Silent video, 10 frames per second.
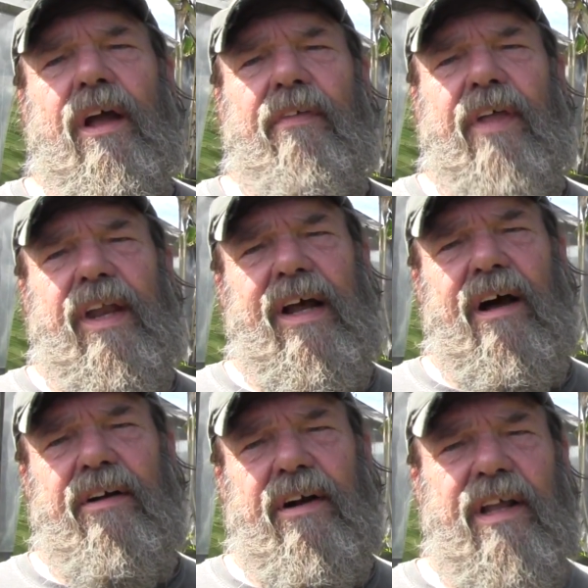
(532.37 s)
And then
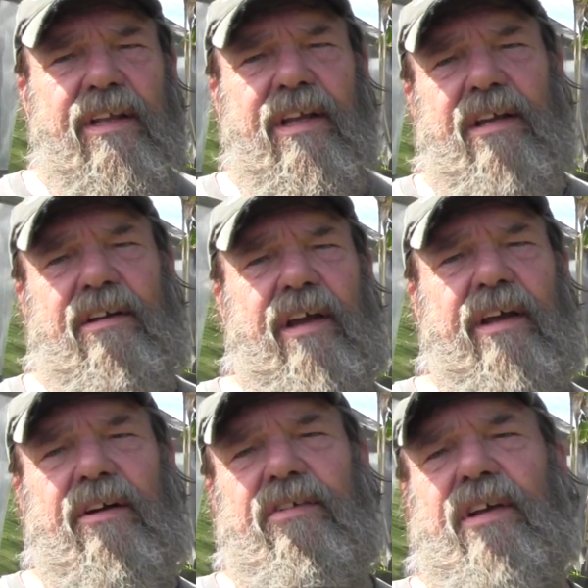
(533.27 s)
underneath the
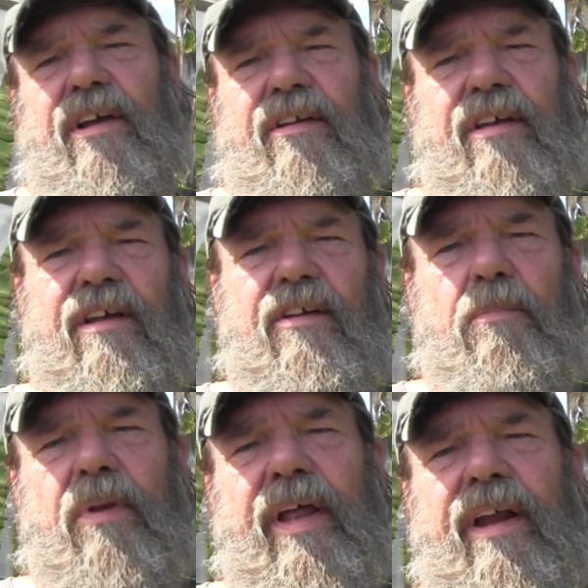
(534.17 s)
containers, I intend to
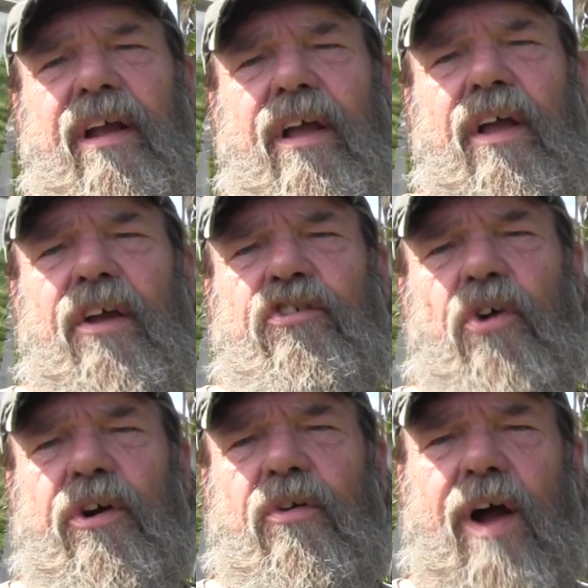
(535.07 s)
plant
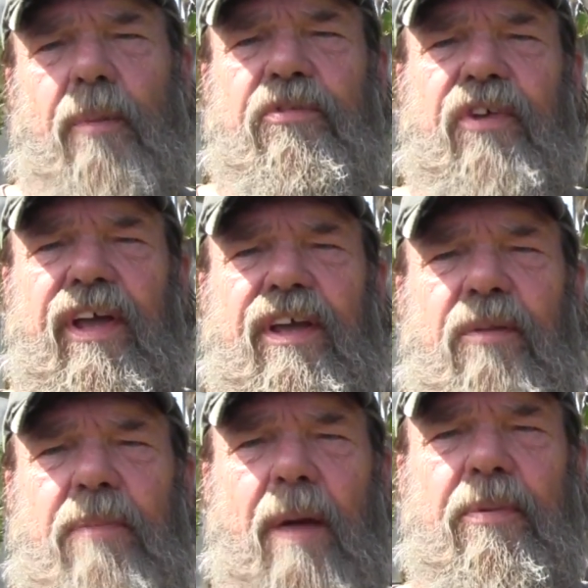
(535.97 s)
short crops like
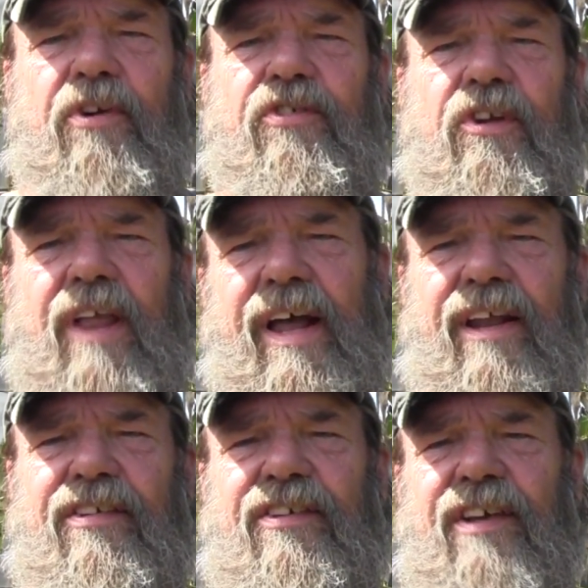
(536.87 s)
peppers or
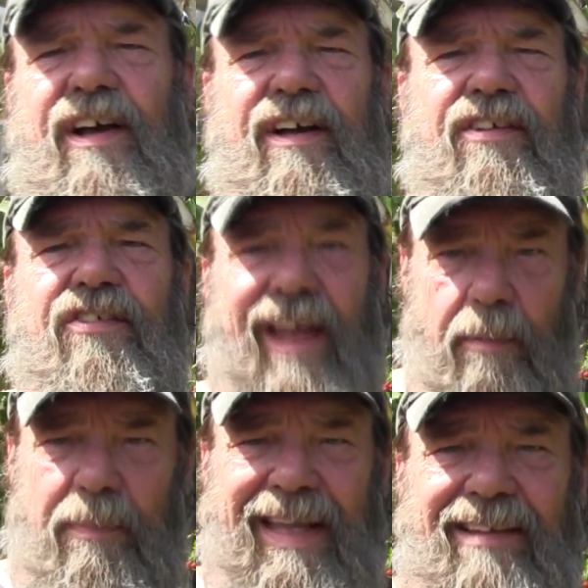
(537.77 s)
lettuce, uh,
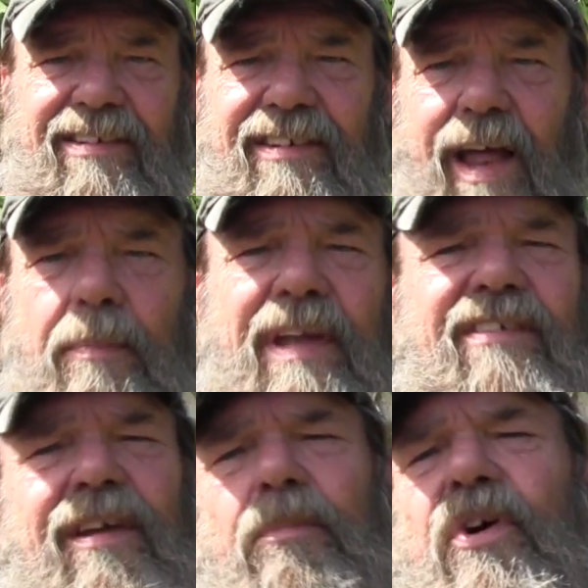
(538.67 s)
snap beans, snap
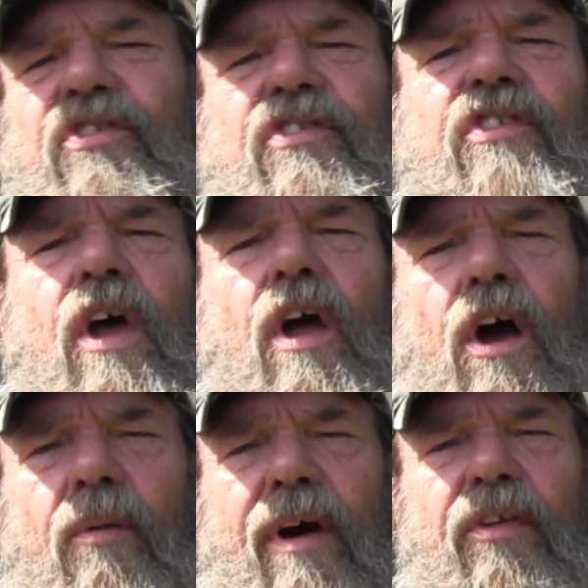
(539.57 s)
beans on bushes,
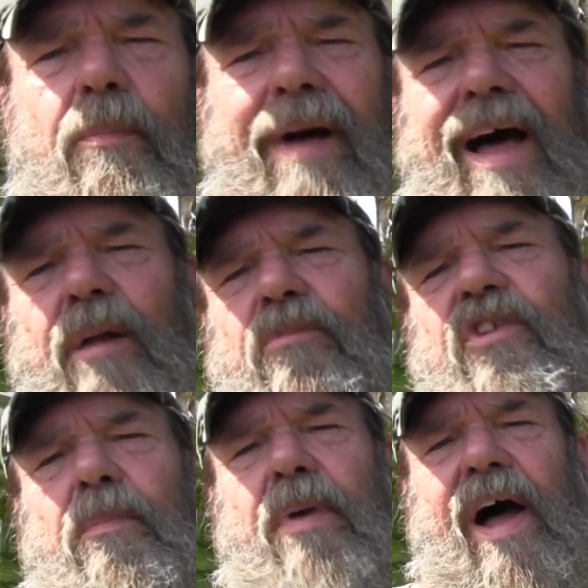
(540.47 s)
around the bottoms
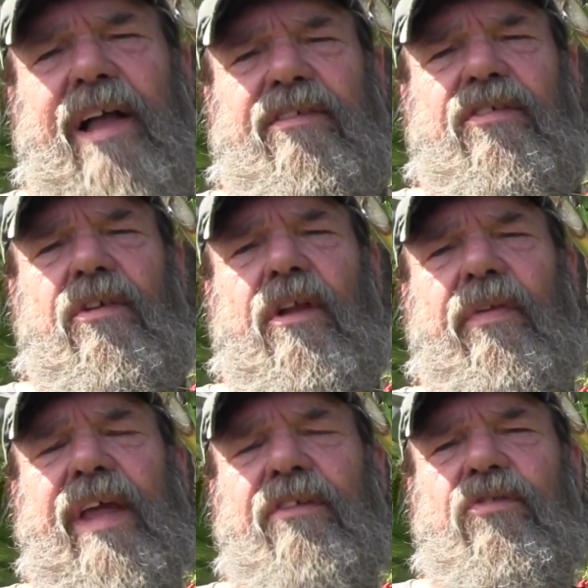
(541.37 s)
of the pots. So the
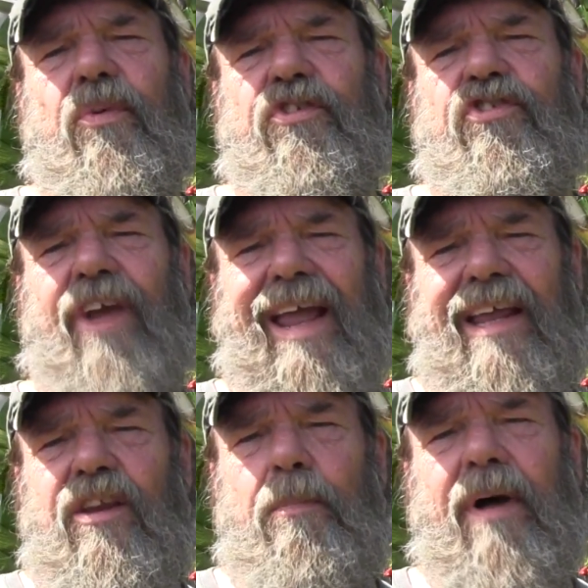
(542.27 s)
leaves will
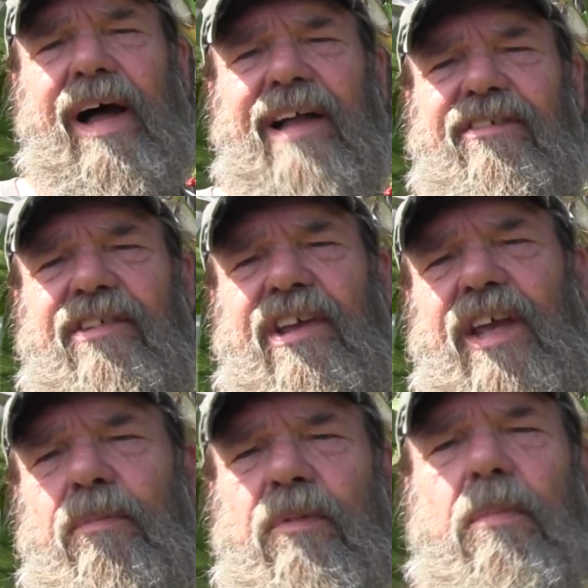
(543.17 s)
shade the pots to
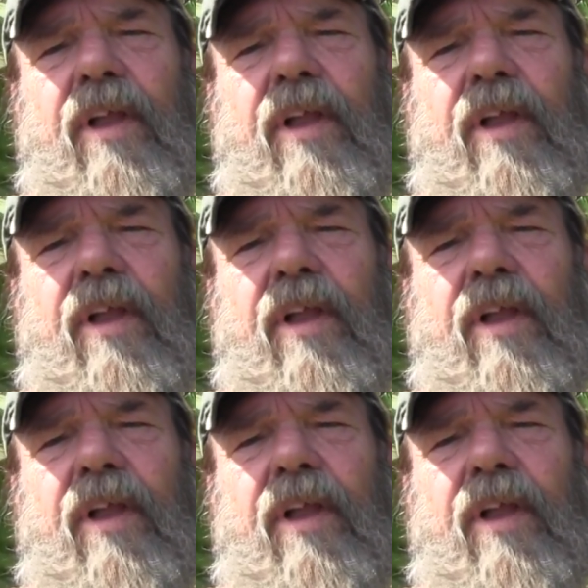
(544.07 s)
keep the